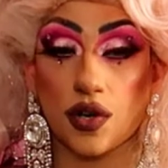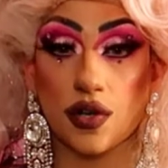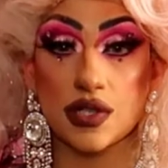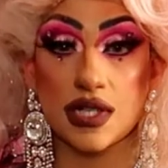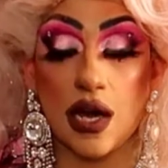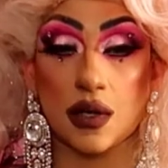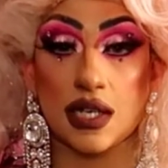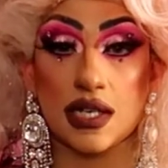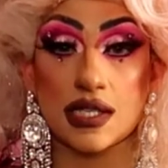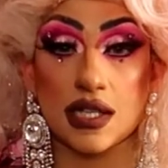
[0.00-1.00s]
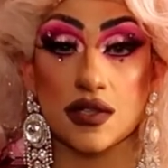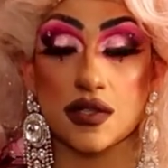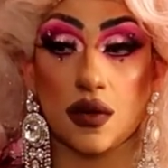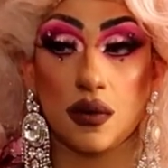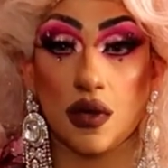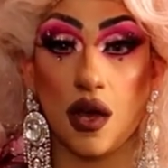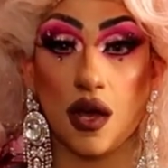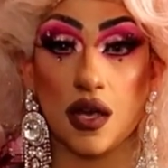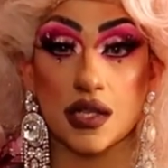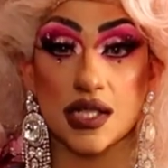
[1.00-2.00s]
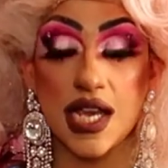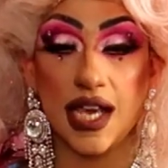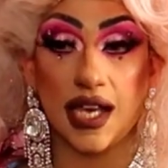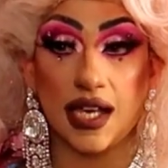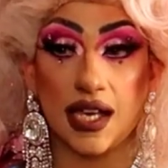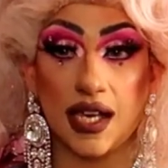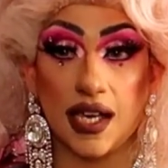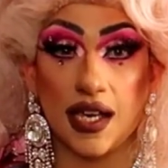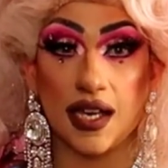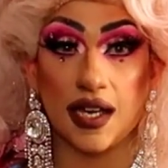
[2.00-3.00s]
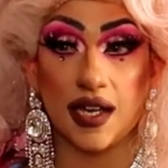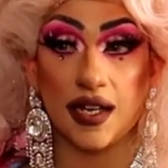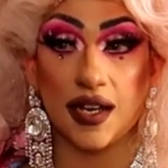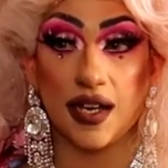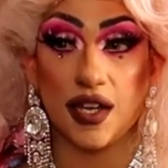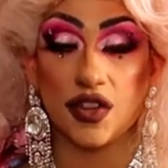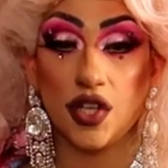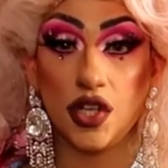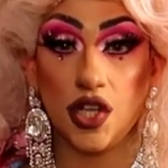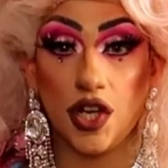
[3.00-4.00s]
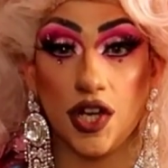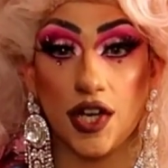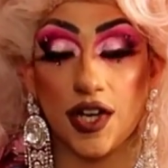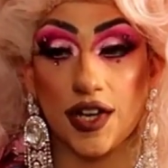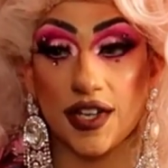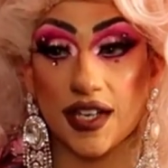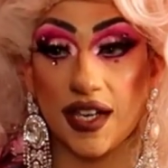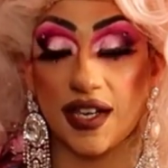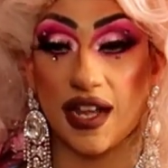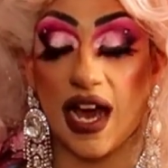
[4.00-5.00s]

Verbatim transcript: girls nowadays get so lost in the look and